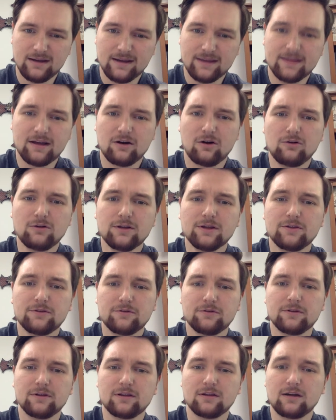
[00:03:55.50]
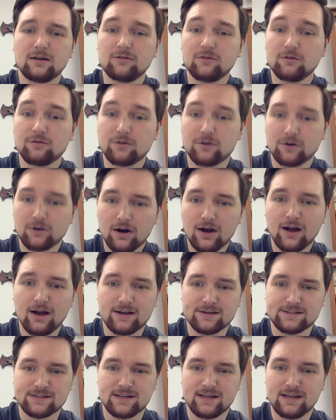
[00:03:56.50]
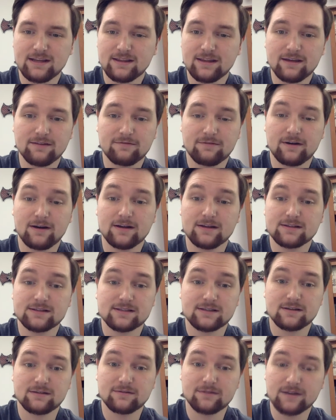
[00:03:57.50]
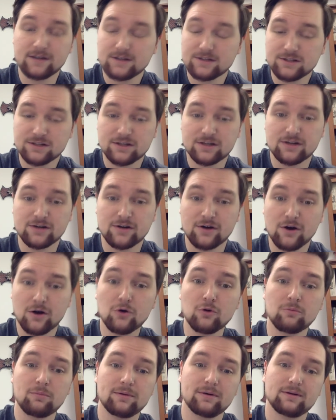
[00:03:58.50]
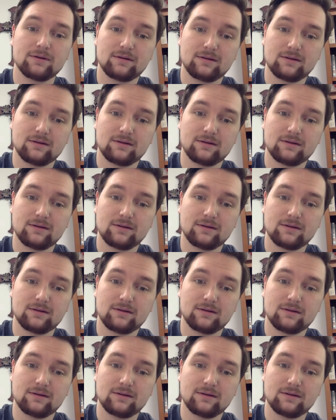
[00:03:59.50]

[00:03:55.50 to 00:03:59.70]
and that only through the love of Christ can they find salvation and hope.